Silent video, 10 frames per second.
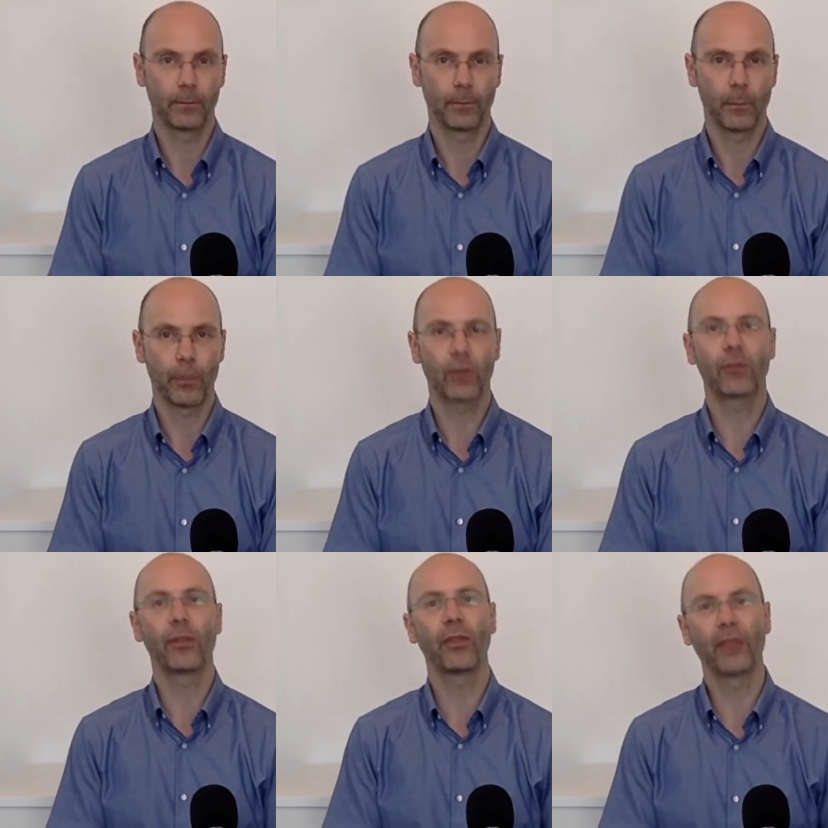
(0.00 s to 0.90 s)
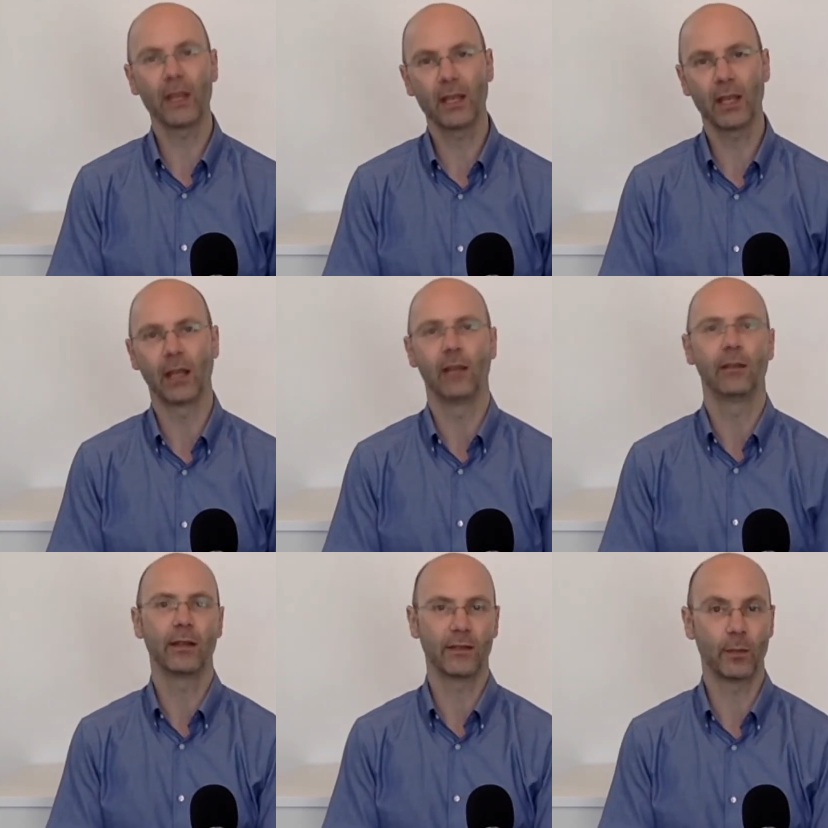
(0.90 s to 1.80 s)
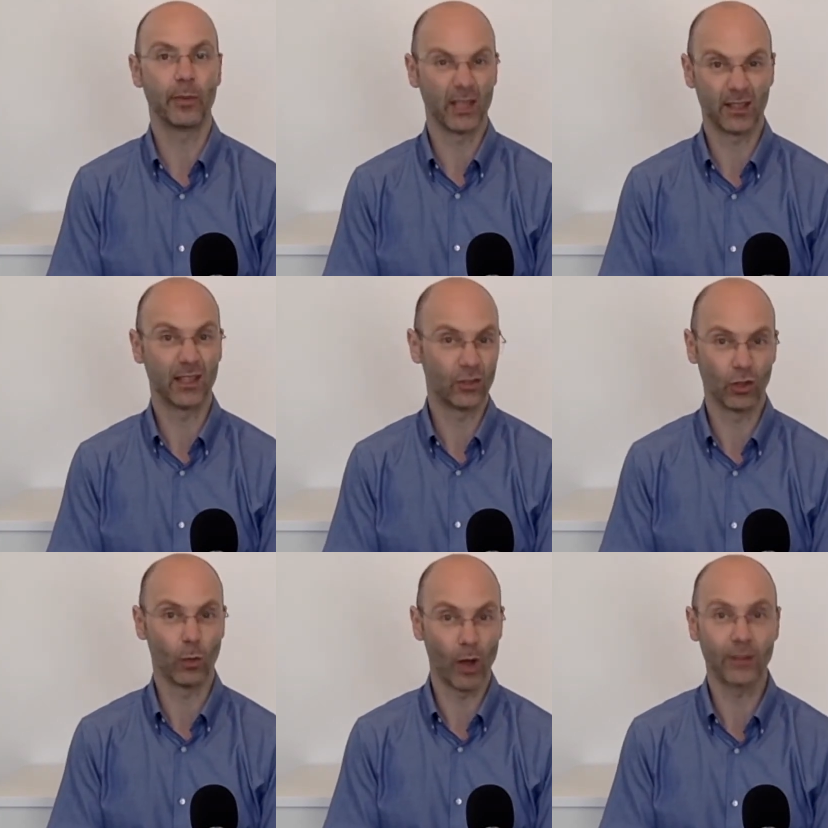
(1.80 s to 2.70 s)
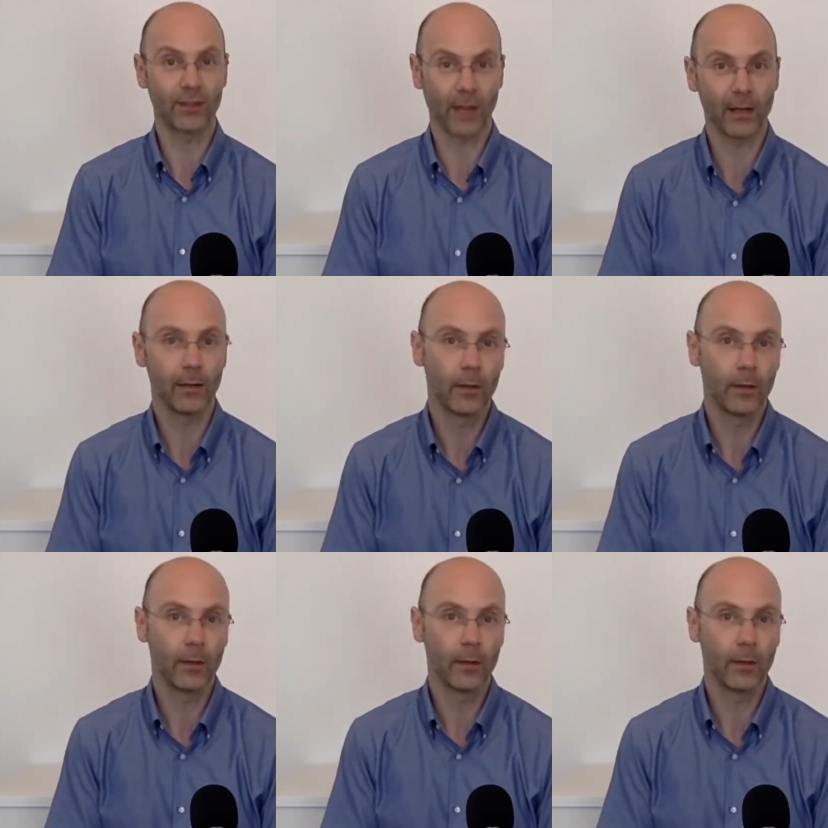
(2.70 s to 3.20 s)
Because the thinking is the biggest issue, I'd say.